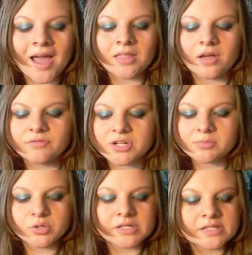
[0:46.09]
I love John
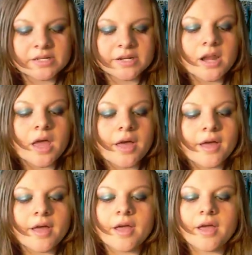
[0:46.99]
Morrison,
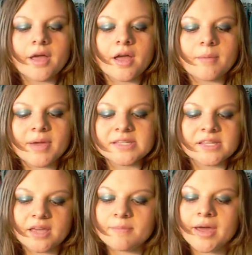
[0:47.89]

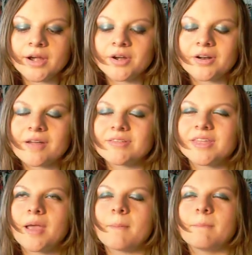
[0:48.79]
amazing competitor and
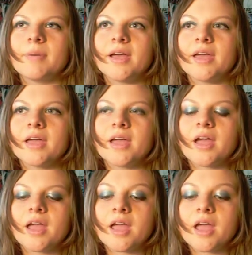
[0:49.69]
everything, but
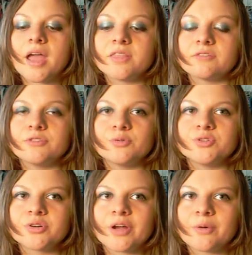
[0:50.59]
in the
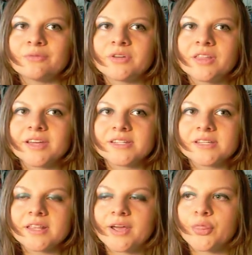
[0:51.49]
future, I would really like to
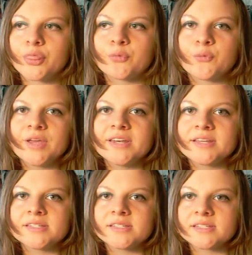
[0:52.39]
see like a
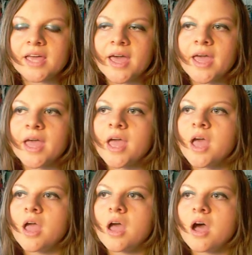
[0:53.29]
three-disc set
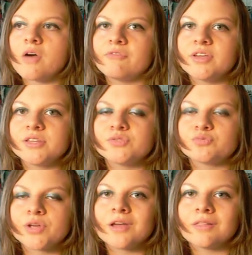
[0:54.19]
of his
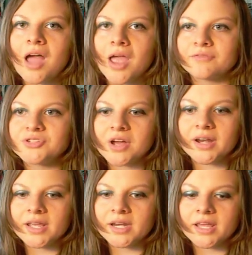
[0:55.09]
real life, John
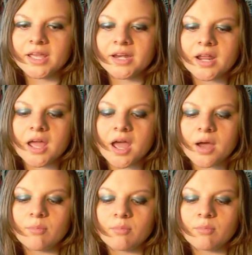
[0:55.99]
Hennigan,
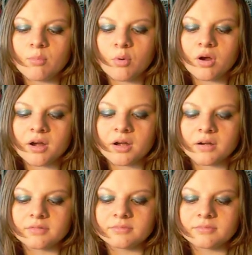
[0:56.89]
more